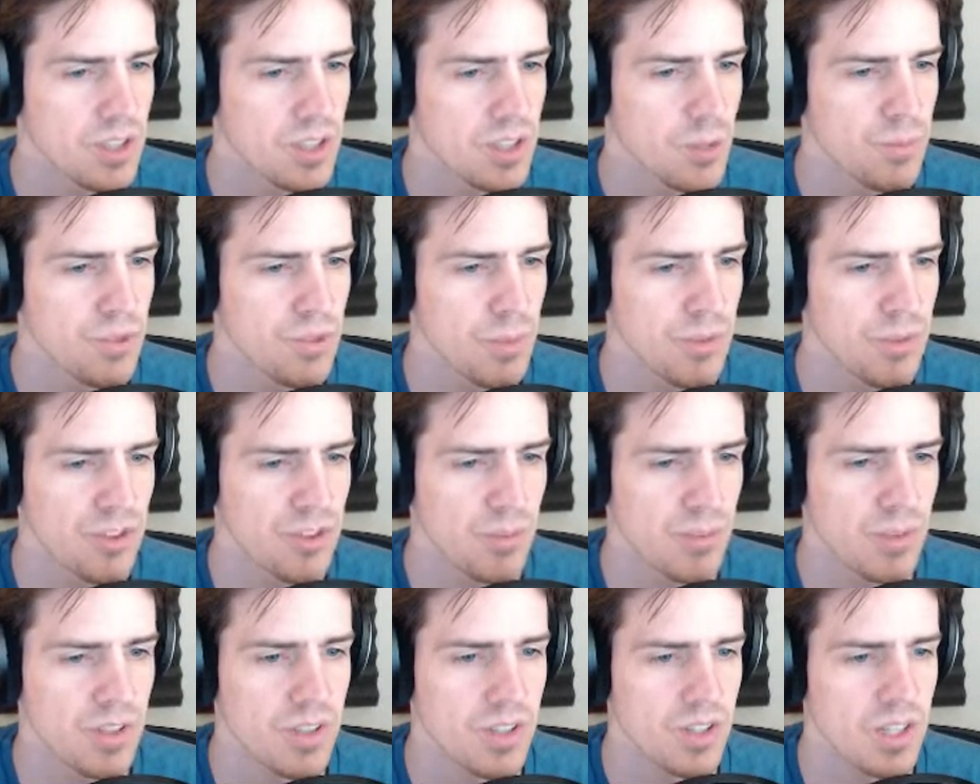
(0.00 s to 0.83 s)
Oops, I
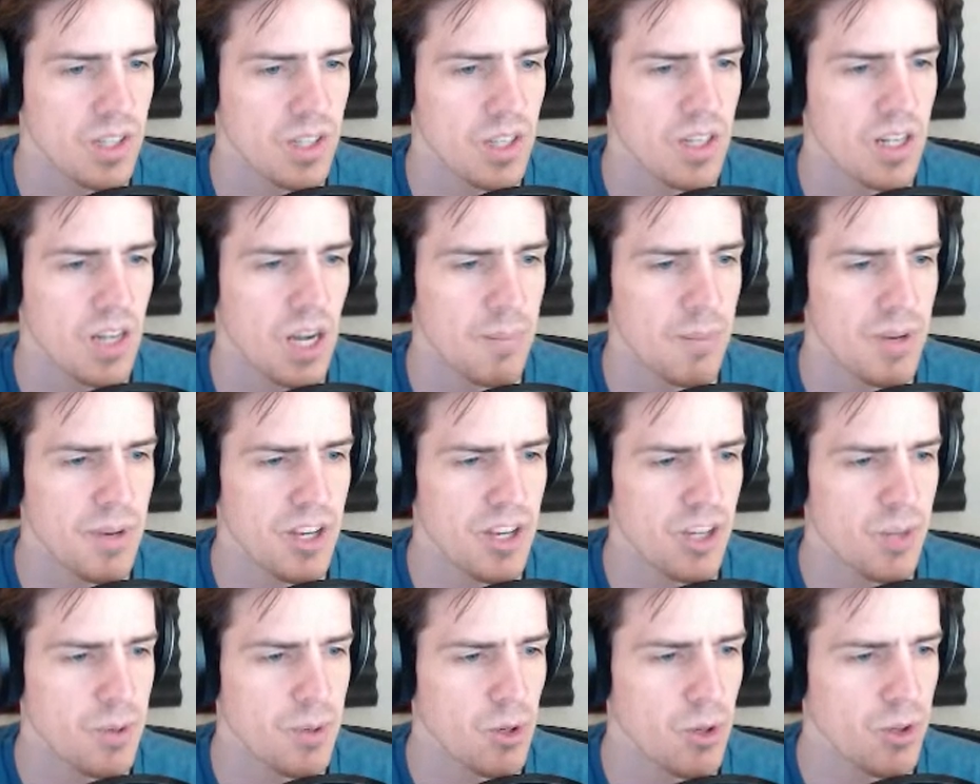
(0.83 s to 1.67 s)
missed something. I
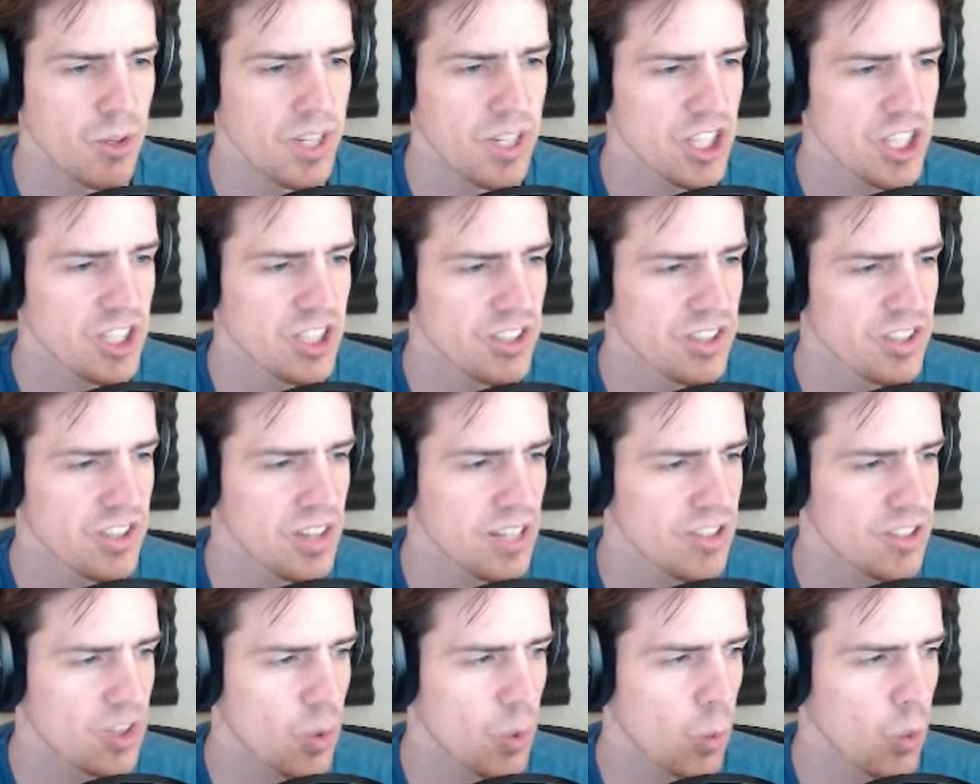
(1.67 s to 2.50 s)
mean, communal kitchens?
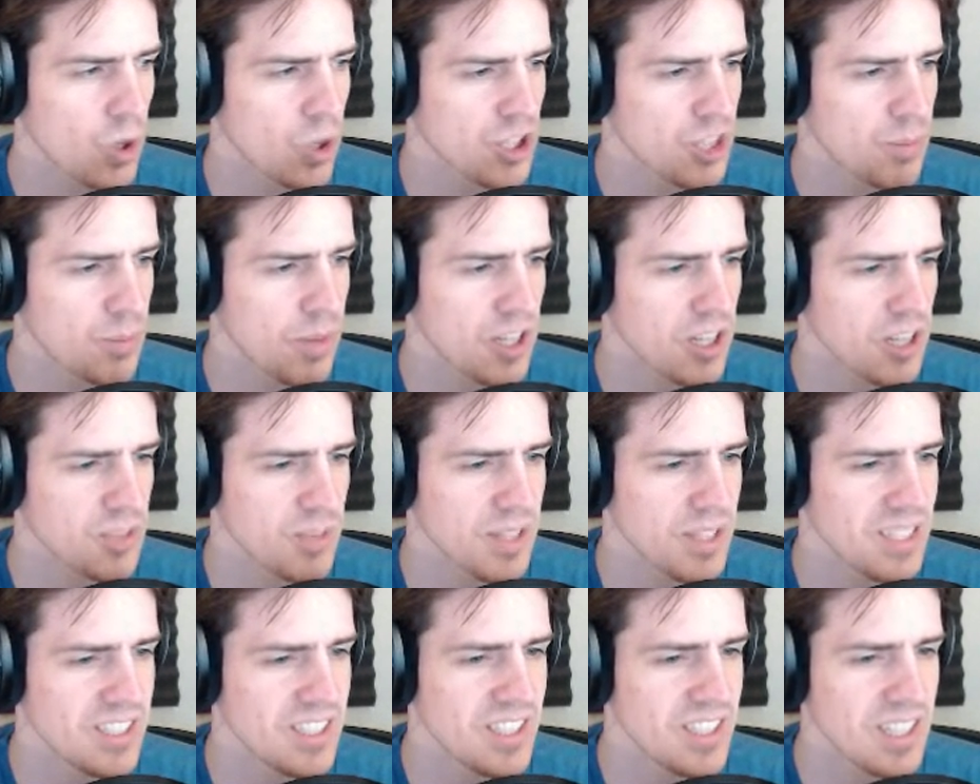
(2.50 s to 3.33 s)
That's the worst
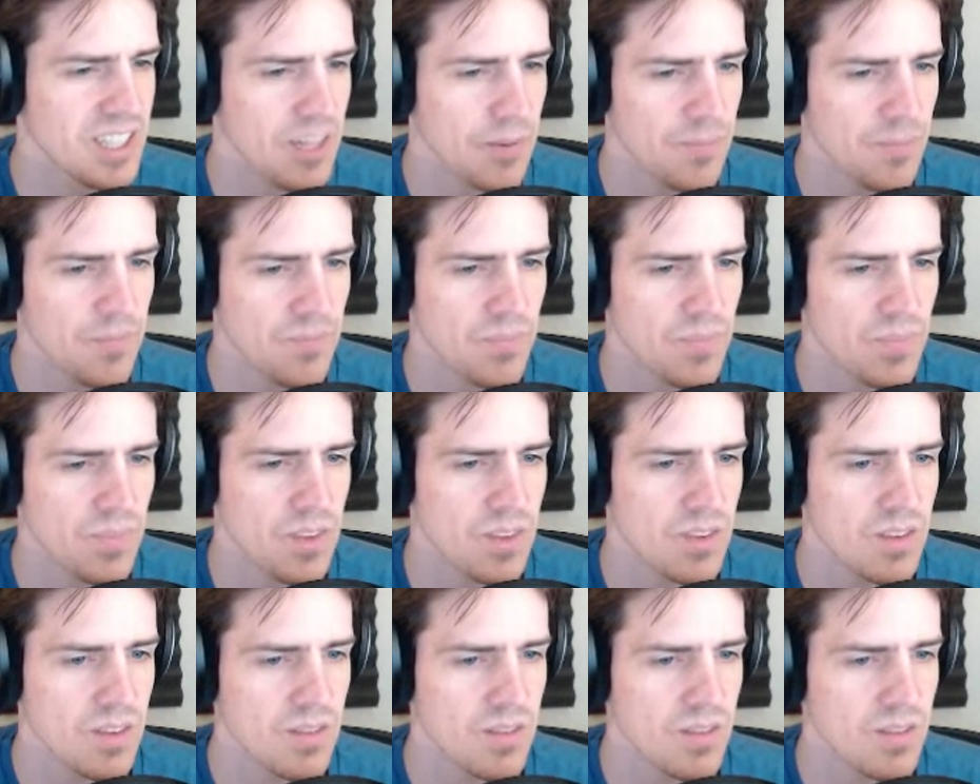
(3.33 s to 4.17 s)
possible idea.
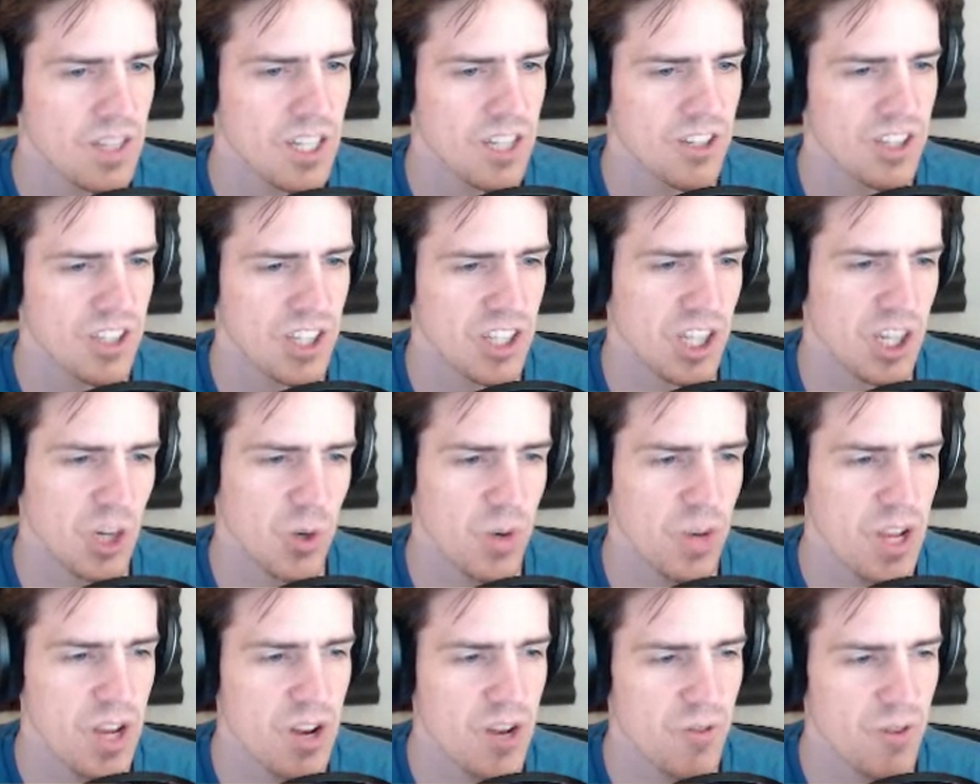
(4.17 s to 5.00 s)
Here you
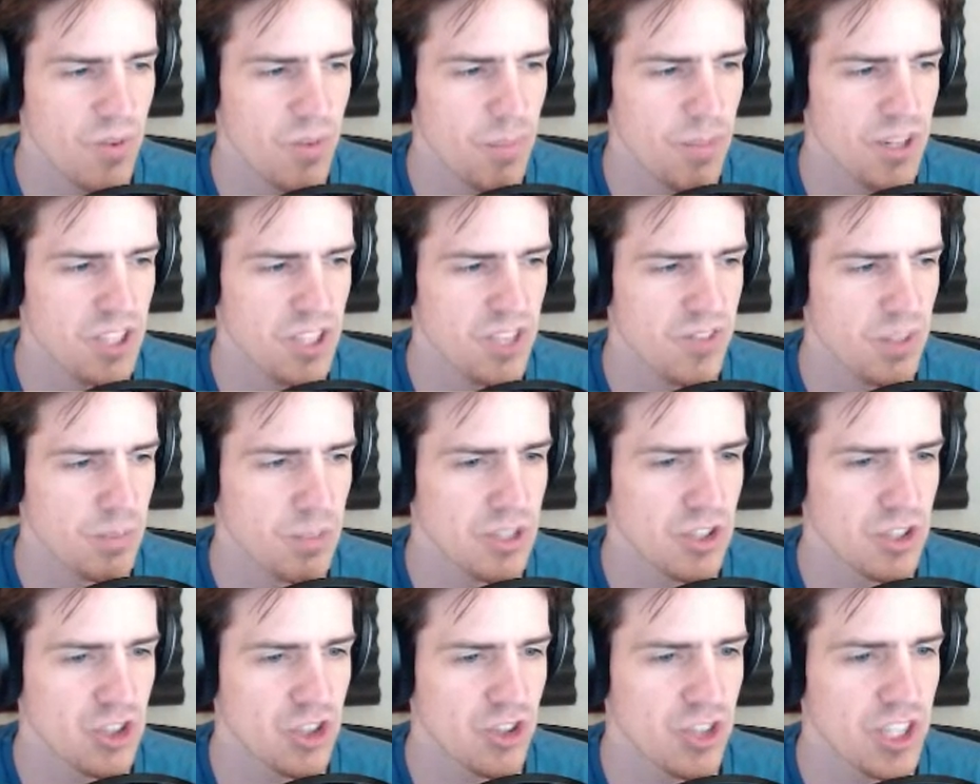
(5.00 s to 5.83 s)
go, eat in front of a bunch of
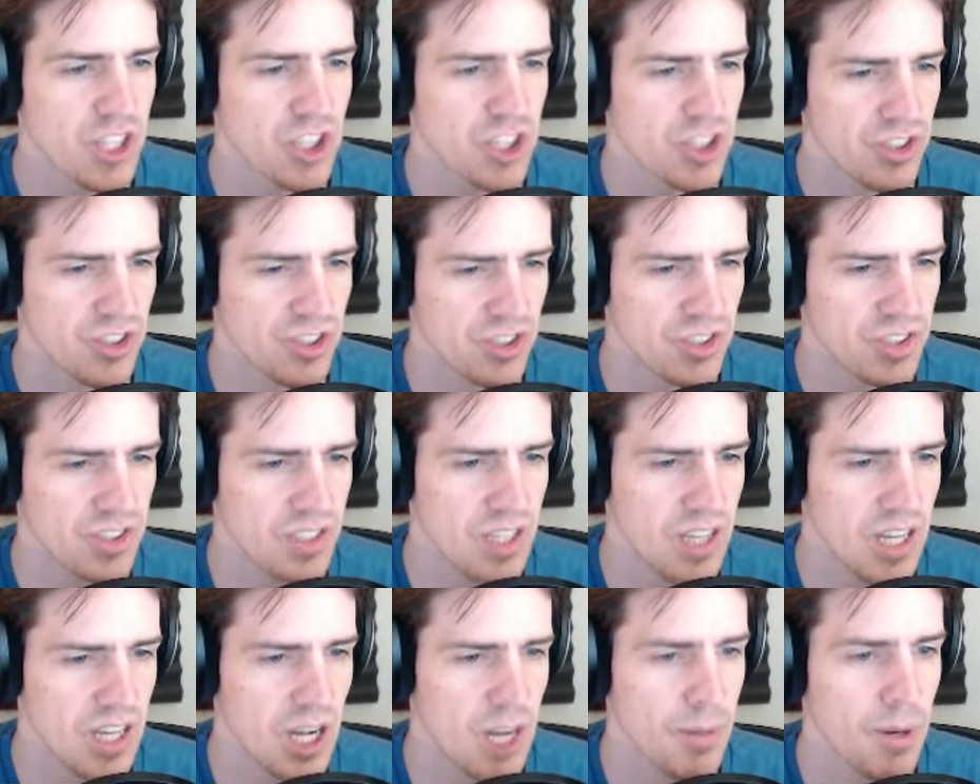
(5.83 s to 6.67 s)
complete strangers.
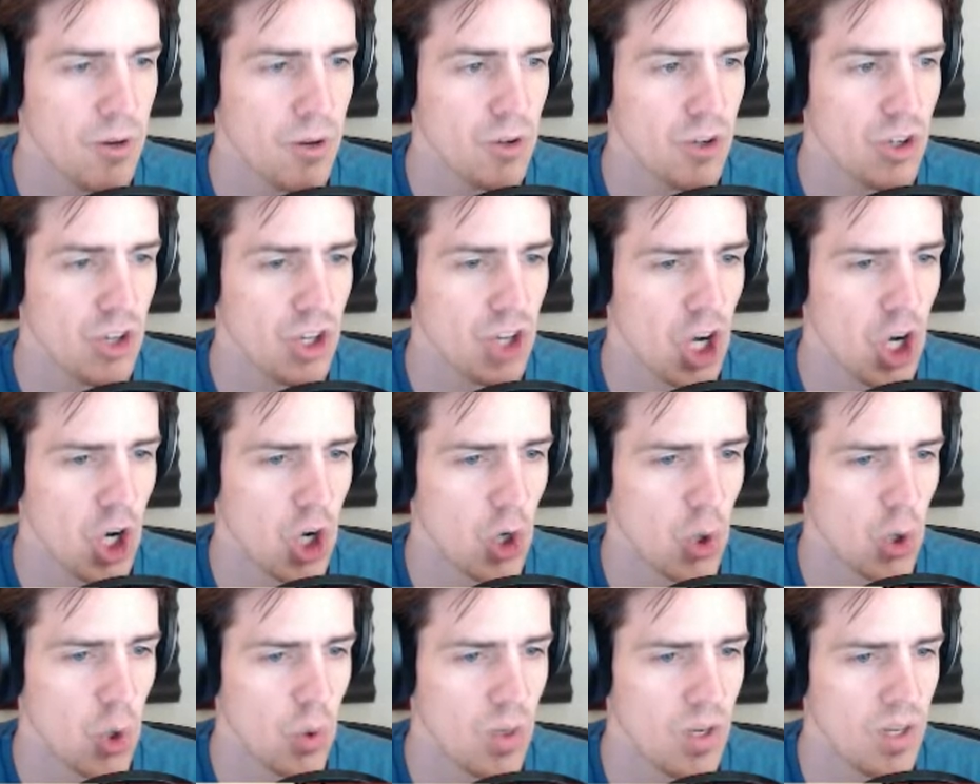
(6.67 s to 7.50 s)
How about
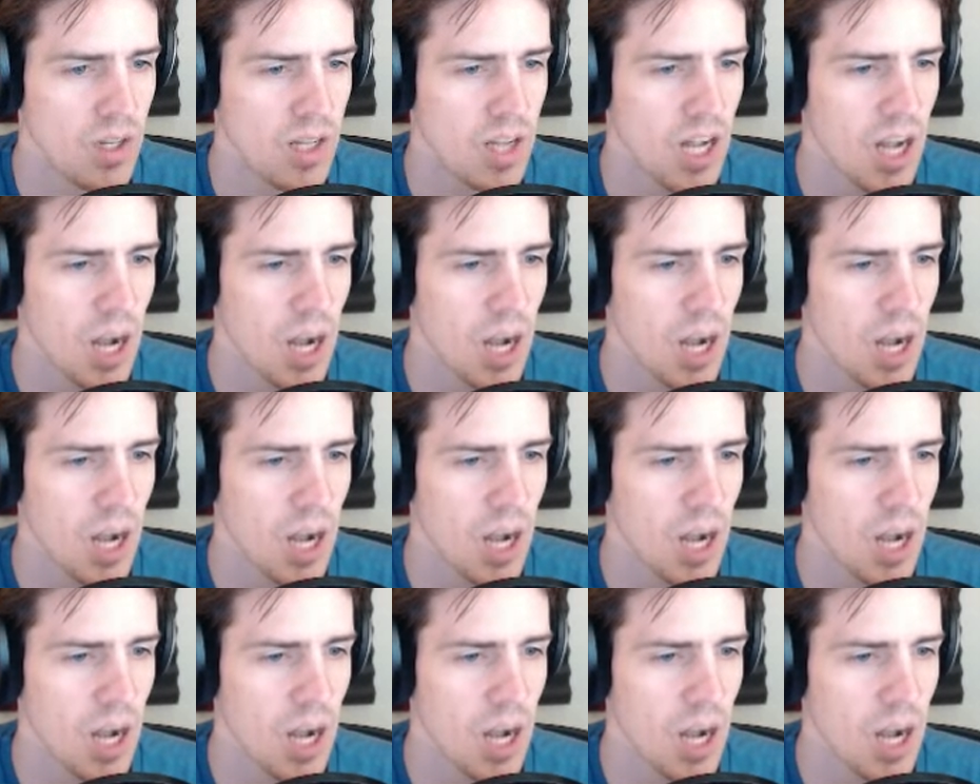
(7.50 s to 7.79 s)
no?